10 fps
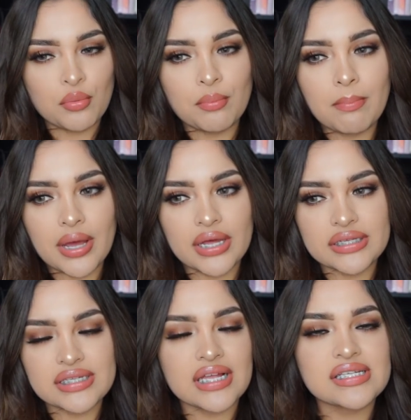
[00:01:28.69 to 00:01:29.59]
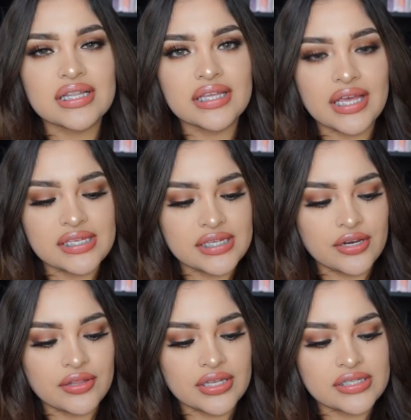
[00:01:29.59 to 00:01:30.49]
But that's not the case
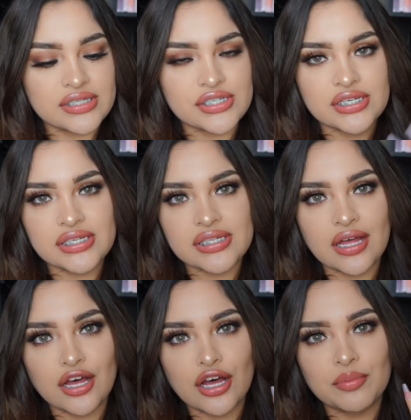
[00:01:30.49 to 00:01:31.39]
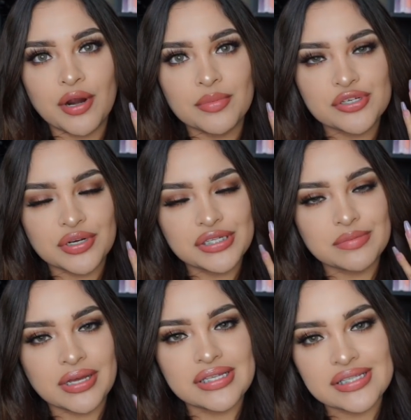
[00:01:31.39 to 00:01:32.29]
here. This is just a promise ring to
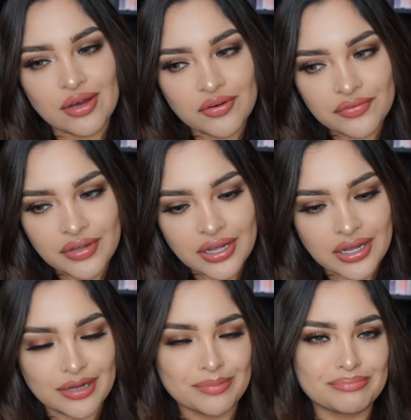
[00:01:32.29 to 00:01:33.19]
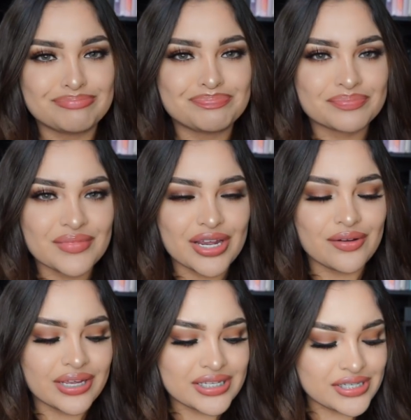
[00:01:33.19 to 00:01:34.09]
myself, and
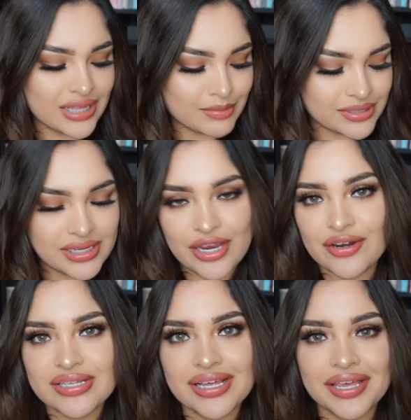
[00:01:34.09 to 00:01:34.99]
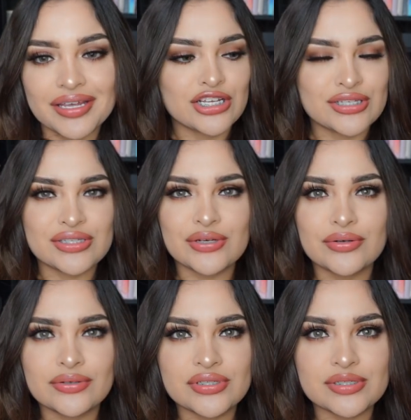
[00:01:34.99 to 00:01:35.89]
I'll get to that here in a second.
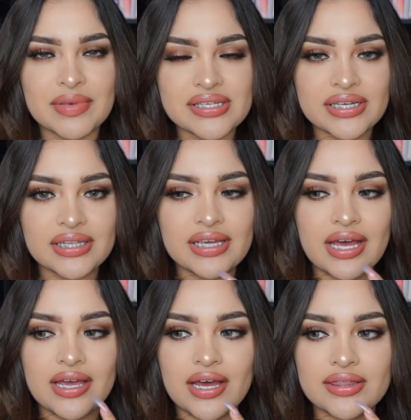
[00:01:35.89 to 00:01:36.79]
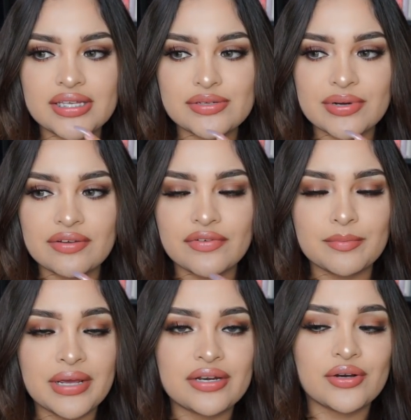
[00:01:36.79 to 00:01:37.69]
So just basically, I got this ring
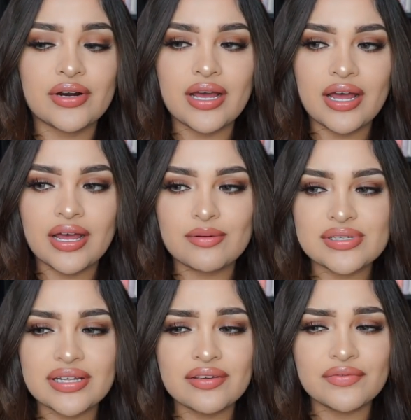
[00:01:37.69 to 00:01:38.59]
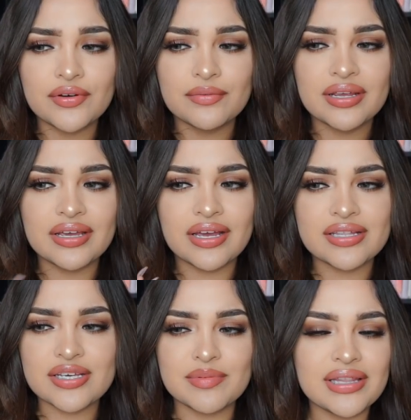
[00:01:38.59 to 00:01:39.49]
from Pandora. I was looking for a ring. It
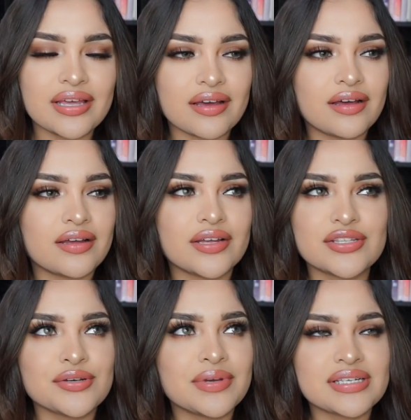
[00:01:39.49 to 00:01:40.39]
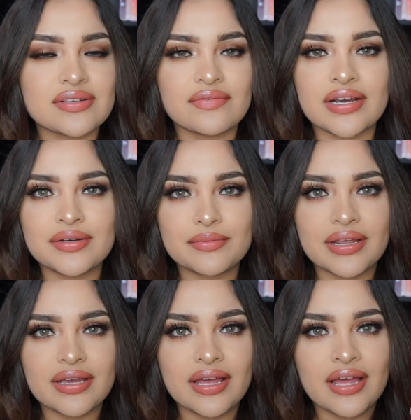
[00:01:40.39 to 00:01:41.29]
took me like a good 2 weeks to find a
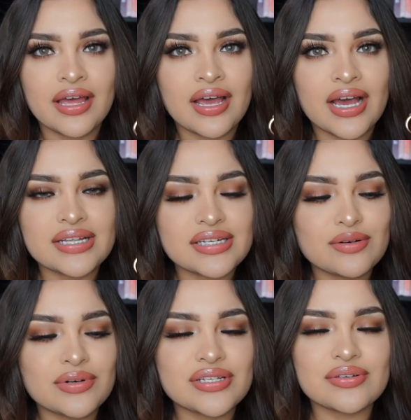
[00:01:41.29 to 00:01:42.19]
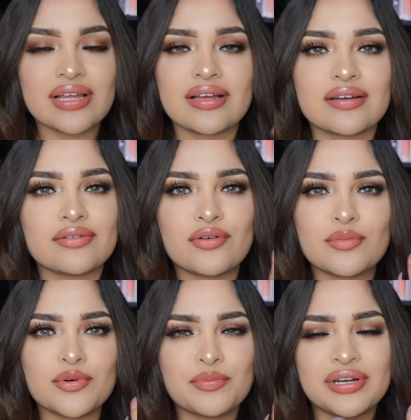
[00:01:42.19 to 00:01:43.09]
ring. I didn't want to do that
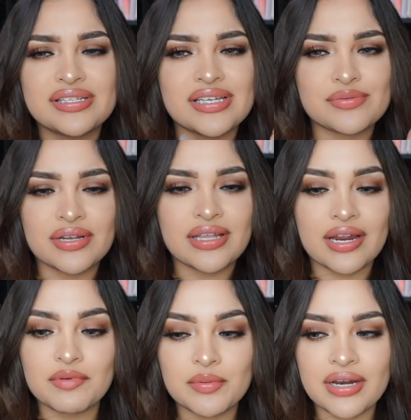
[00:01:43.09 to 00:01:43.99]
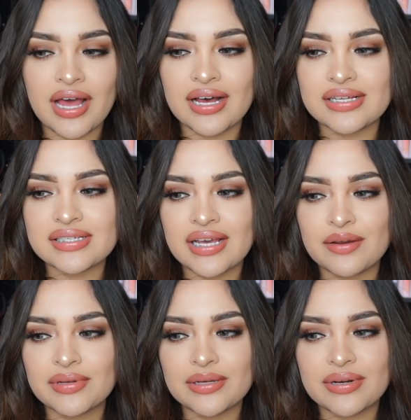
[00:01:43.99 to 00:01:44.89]
normal princess ring that everyone has. I
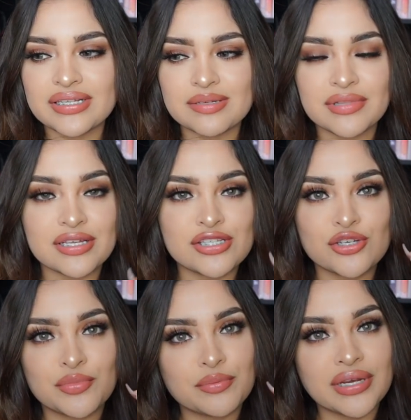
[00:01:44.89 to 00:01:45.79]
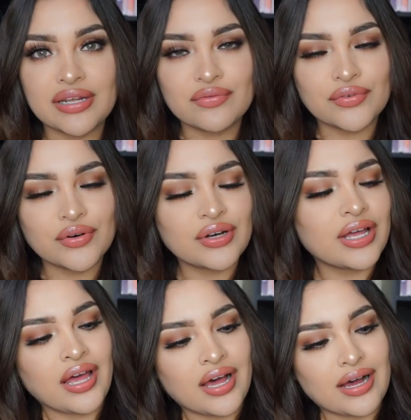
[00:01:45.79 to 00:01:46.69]
really wanted something super meaningful.
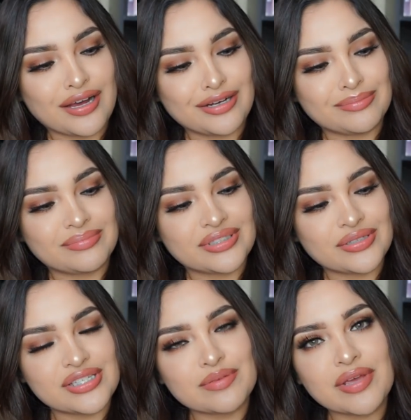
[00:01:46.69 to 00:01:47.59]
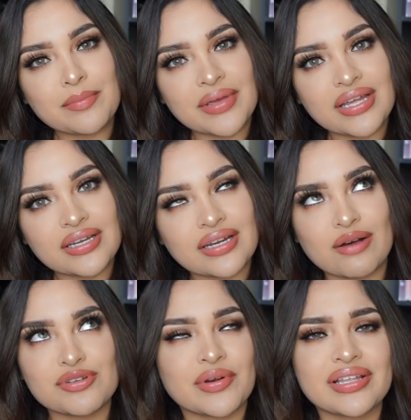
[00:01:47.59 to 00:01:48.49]
So it took me a bit. I
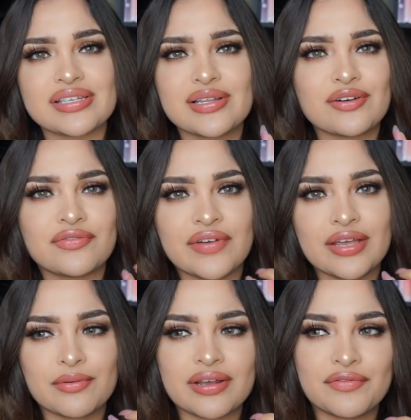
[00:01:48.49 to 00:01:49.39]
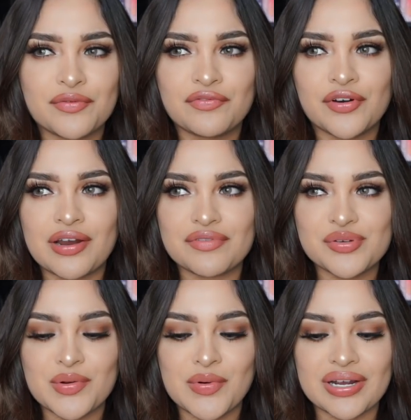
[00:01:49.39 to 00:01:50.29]
was wearing this little fake ring from Forever
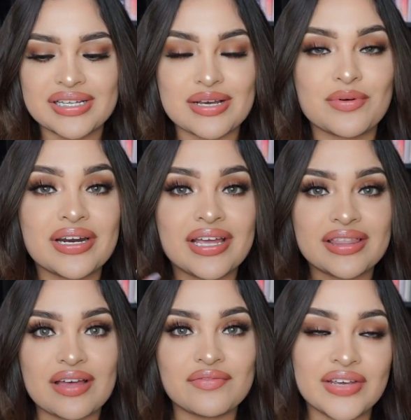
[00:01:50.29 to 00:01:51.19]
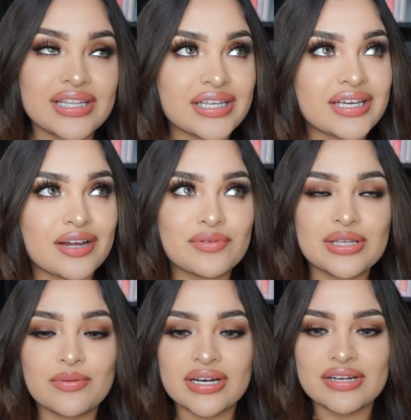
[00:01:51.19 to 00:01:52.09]
21 because I wanted to get that feeling. I
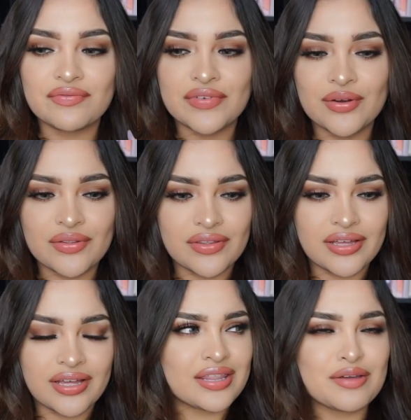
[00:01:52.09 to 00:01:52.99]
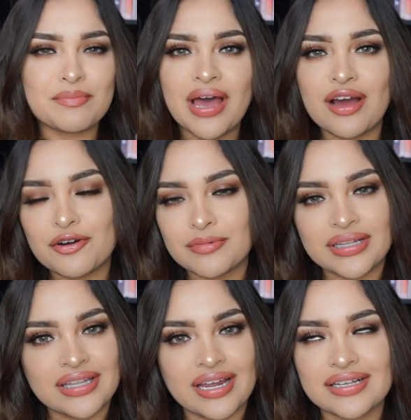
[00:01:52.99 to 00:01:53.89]
really wanted to feel the
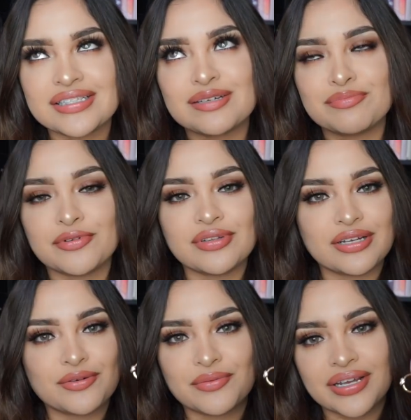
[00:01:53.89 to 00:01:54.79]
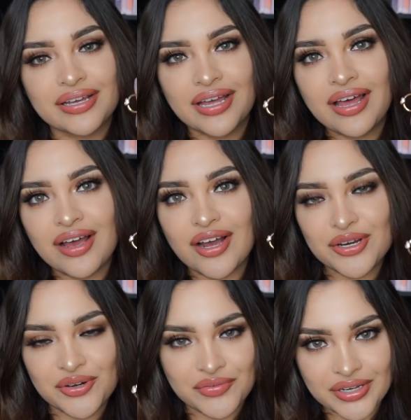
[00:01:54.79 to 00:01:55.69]
empowerment that a simple little ring
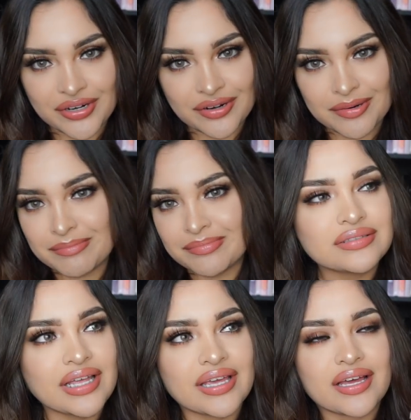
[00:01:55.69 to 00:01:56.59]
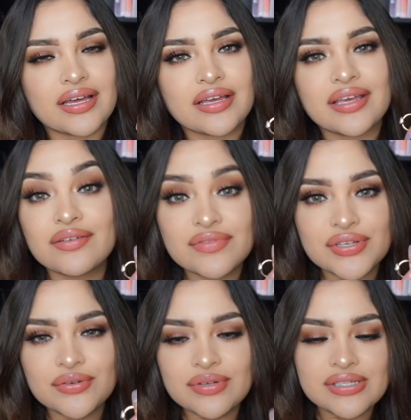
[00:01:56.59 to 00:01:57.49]
on your finger like gives
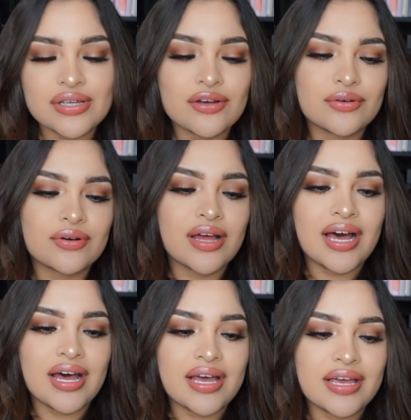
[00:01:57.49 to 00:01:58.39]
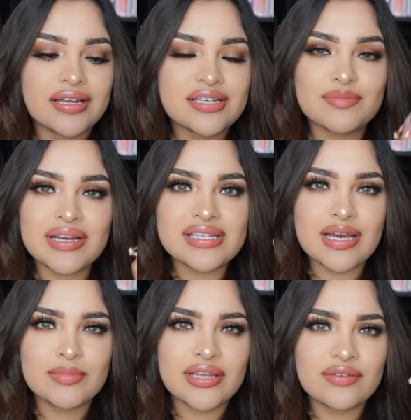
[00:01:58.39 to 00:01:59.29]
you. So I took my
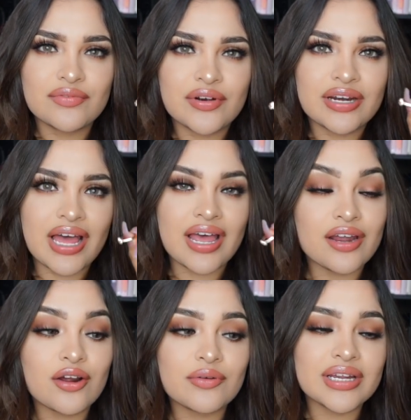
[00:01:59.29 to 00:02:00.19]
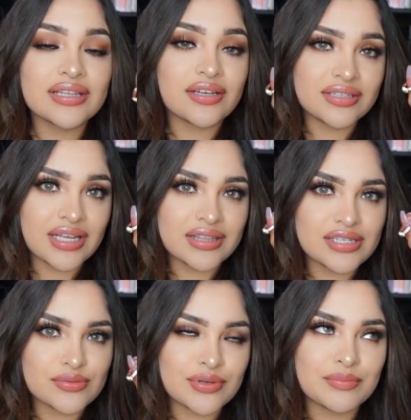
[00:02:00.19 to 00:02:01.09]
time looking for it. I had already looked at
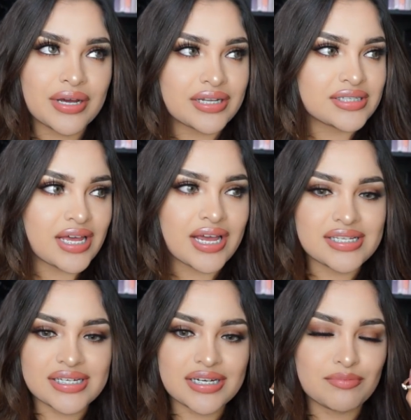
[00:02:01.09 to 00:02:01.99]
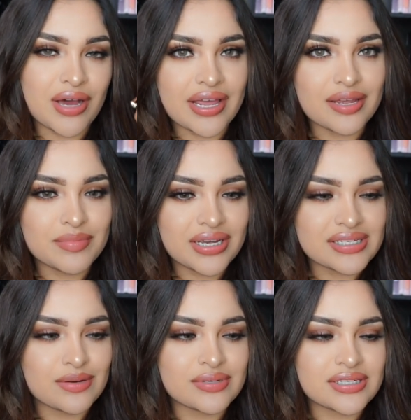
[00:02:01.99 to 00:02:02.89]
this one, but I didn't buy it because
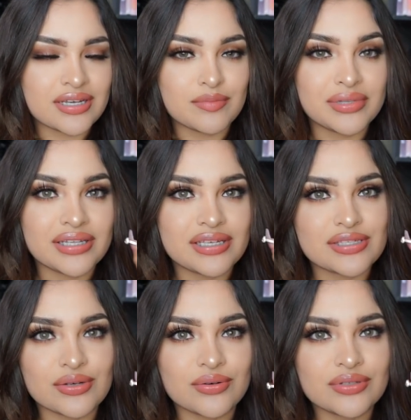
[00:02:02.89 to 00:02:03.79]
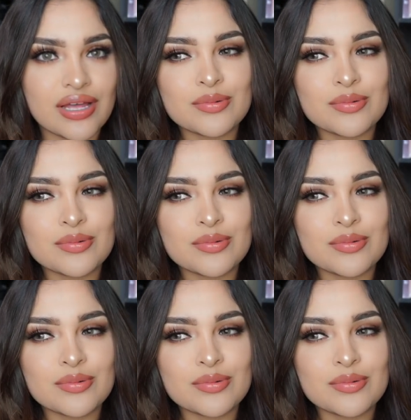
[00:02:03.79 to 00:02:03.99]
I wasn't completely sold.